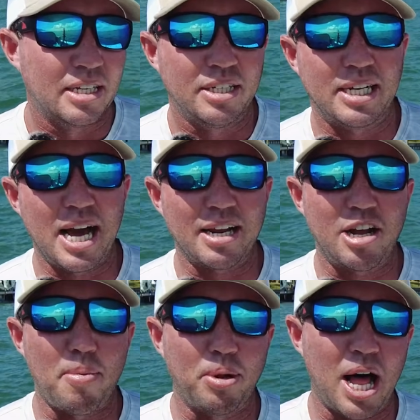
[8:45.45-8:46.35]
you got a
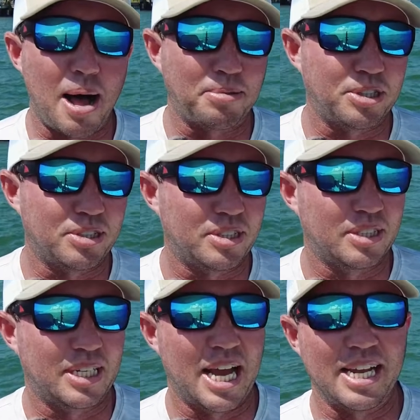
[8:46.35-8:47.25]
couple options,
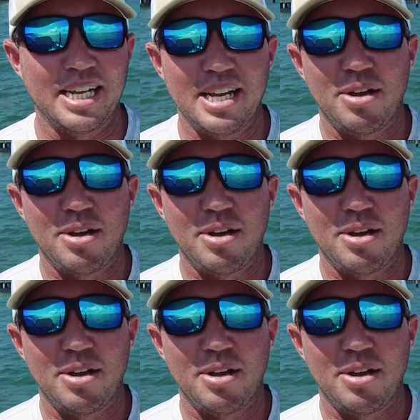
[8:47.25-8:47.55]
okay?